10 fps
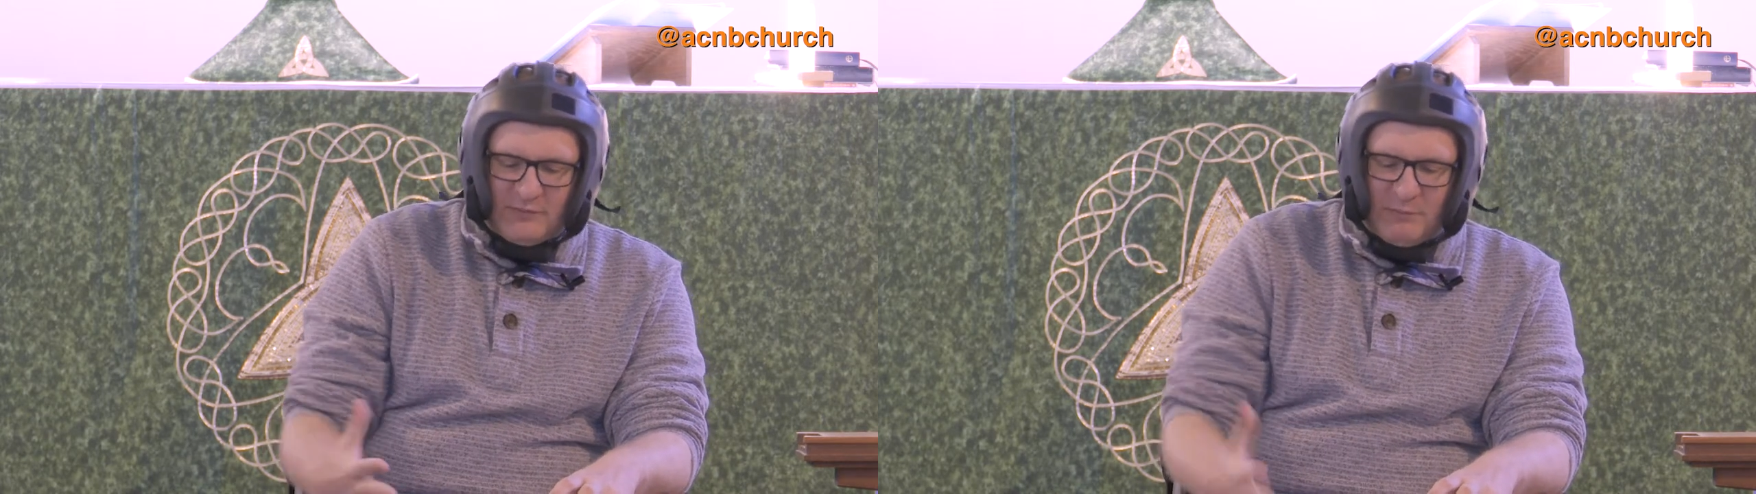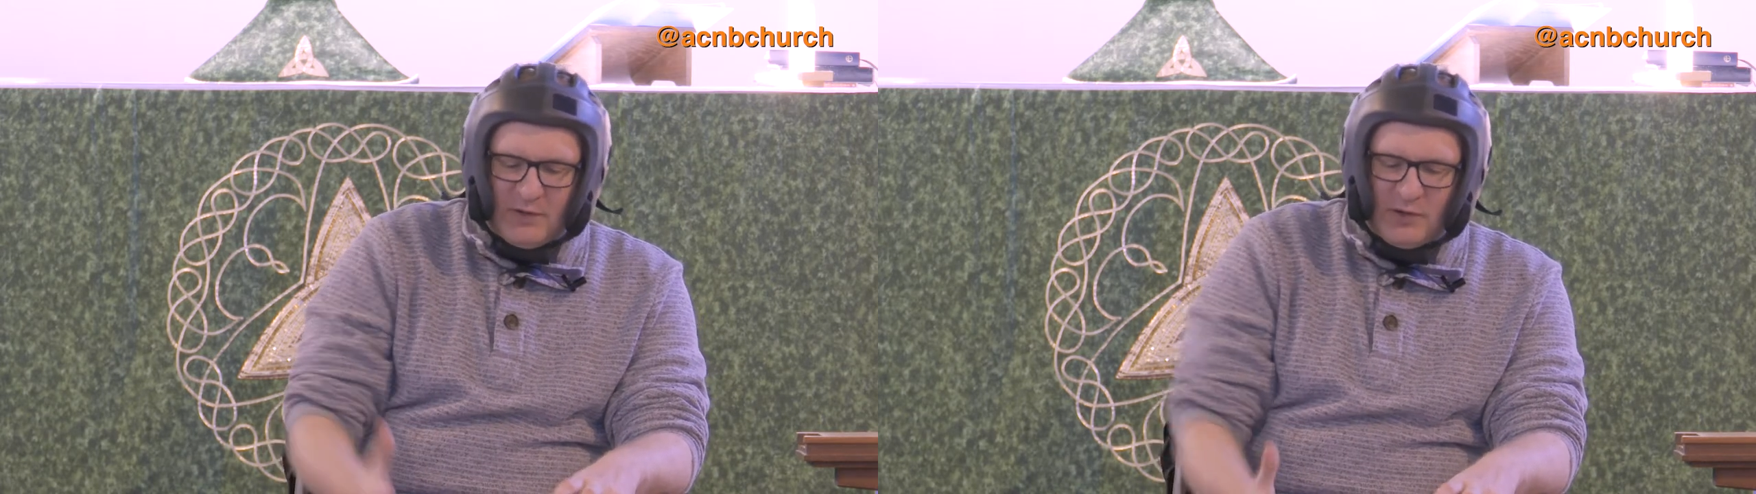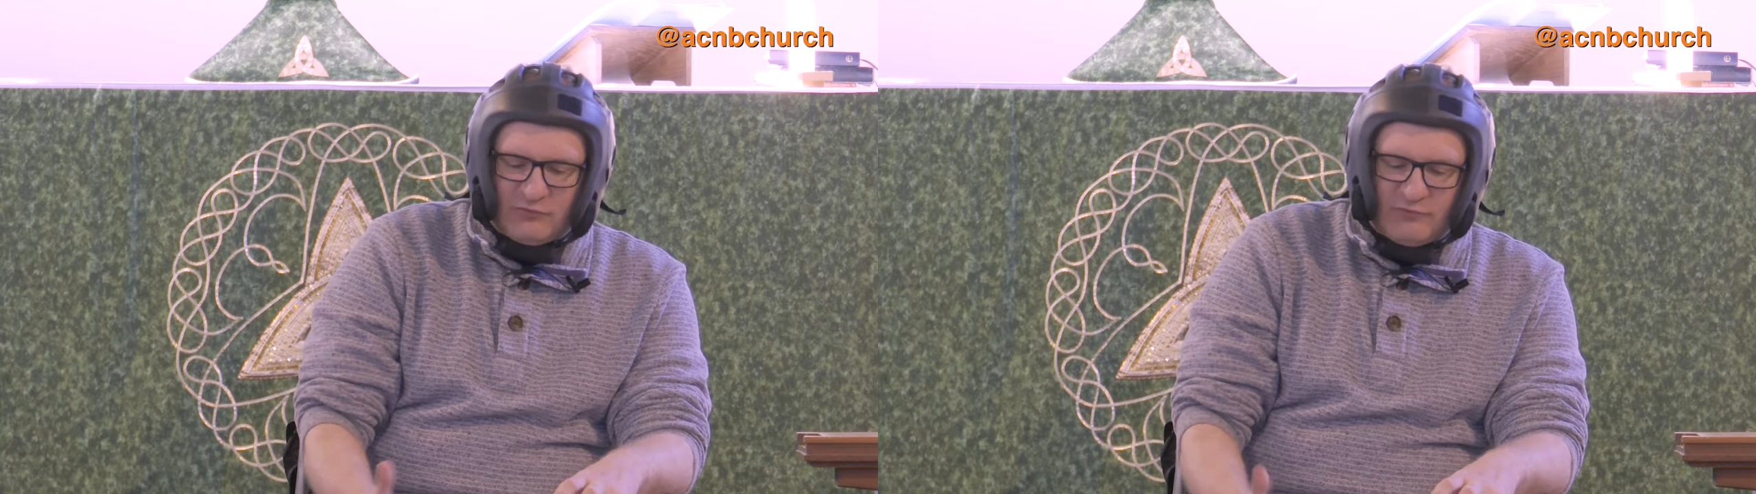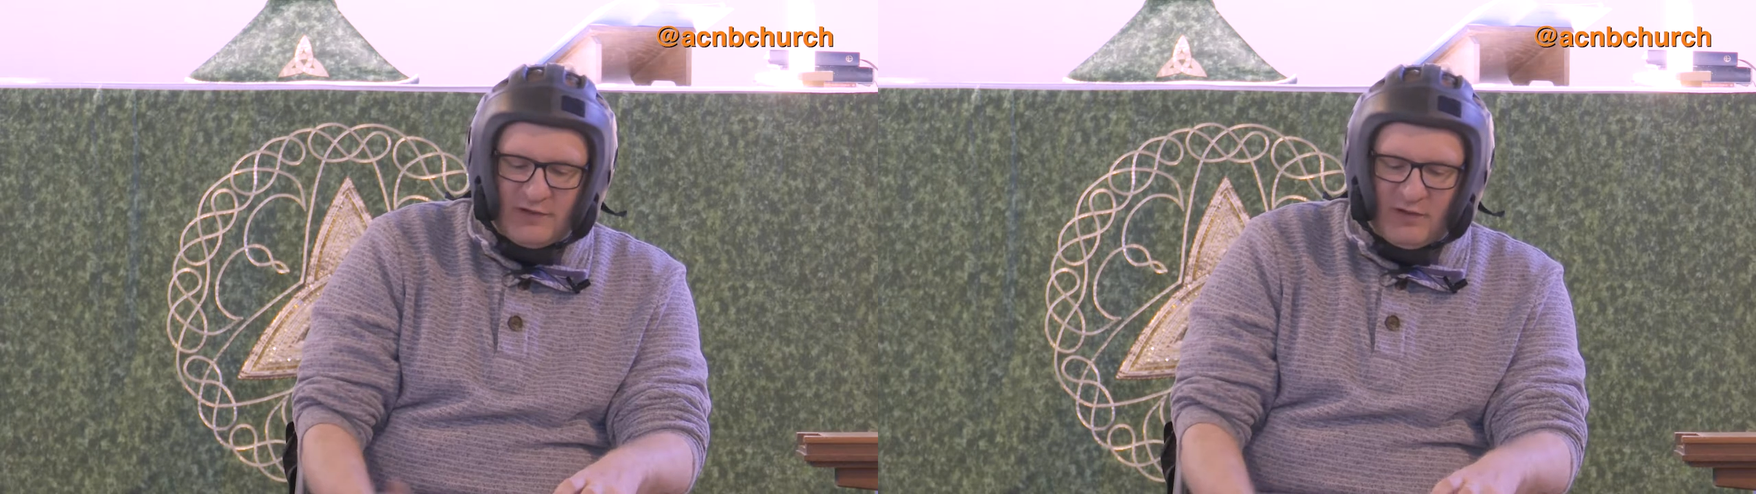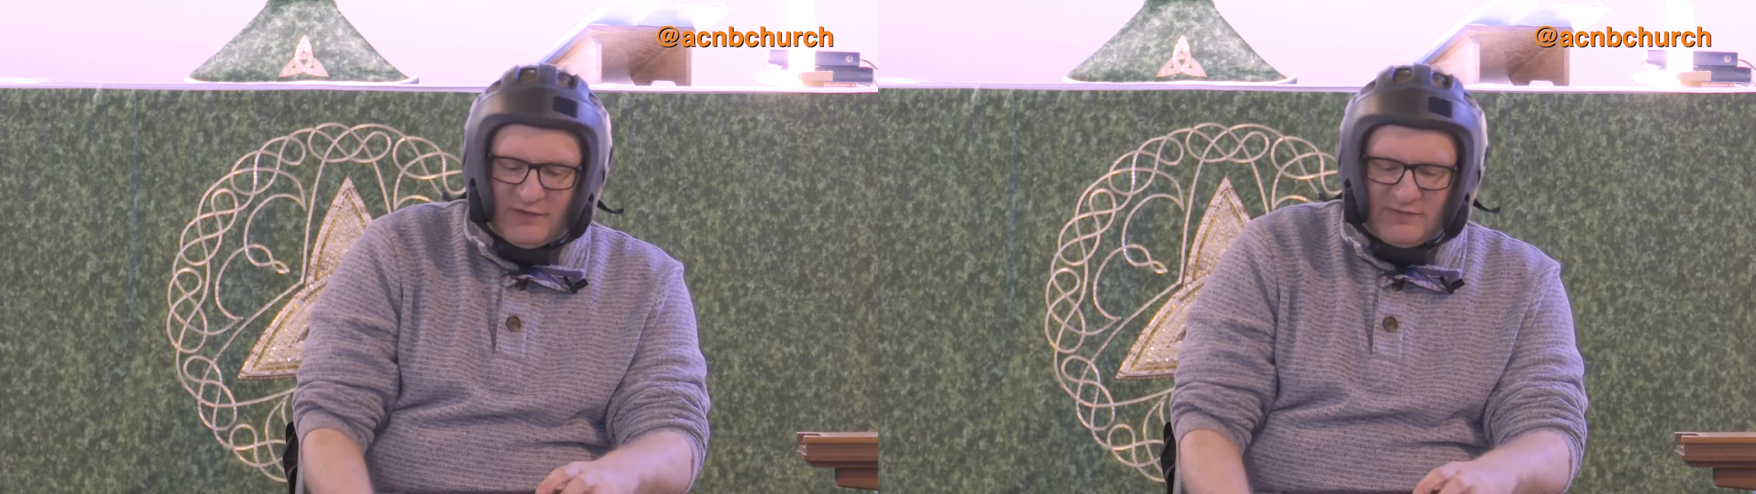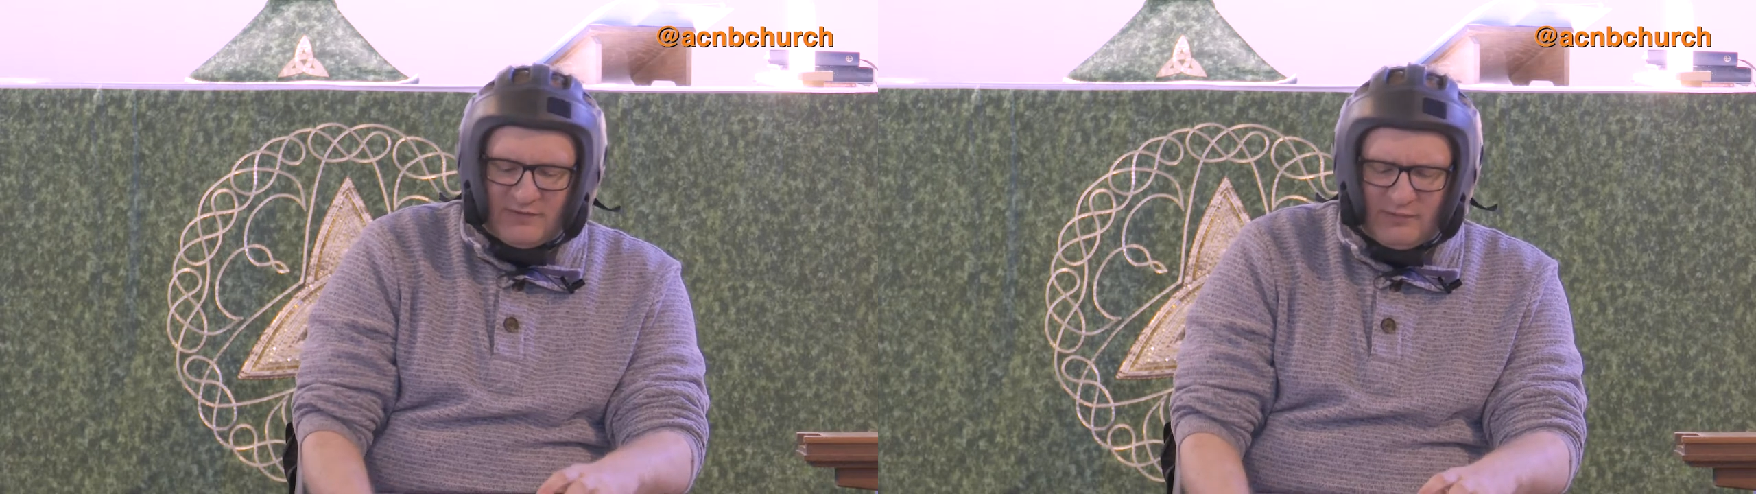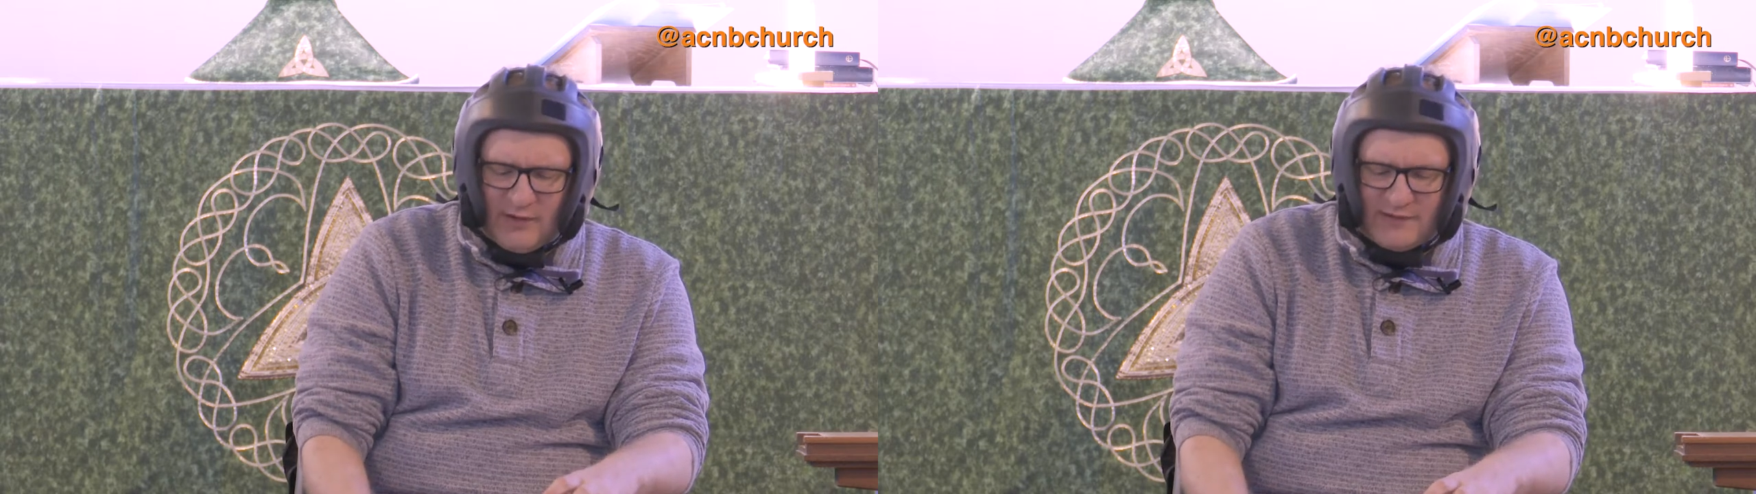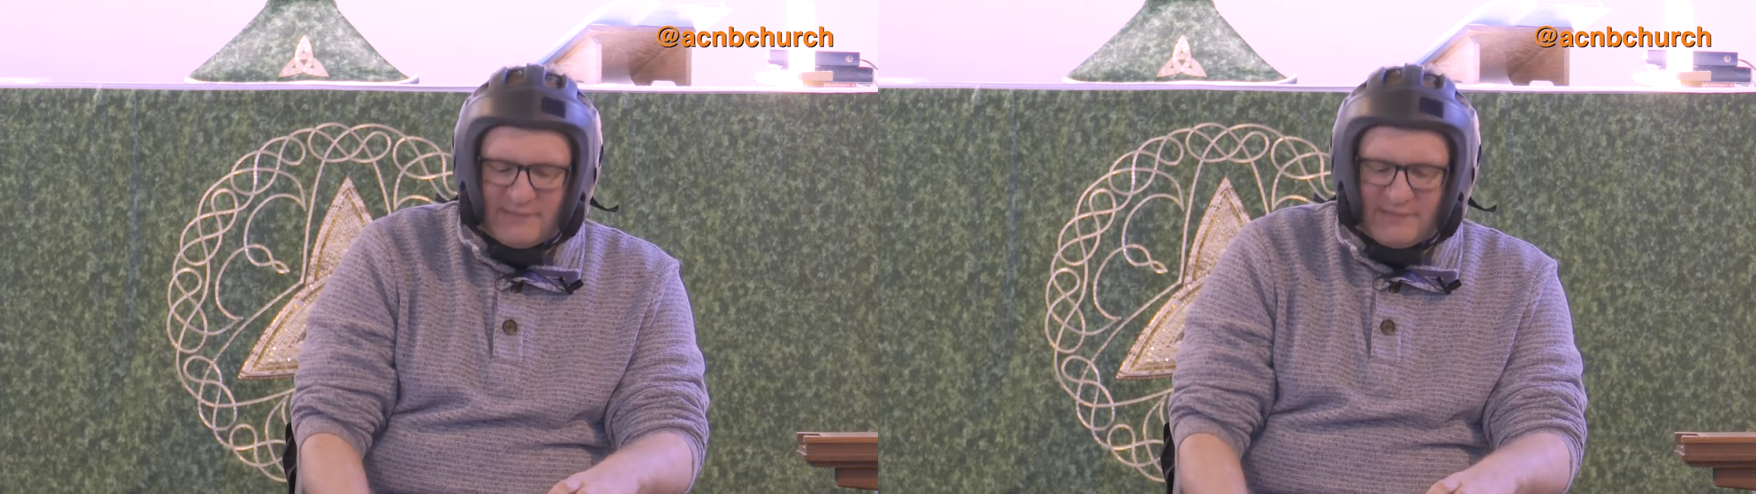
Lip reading: a poetry-like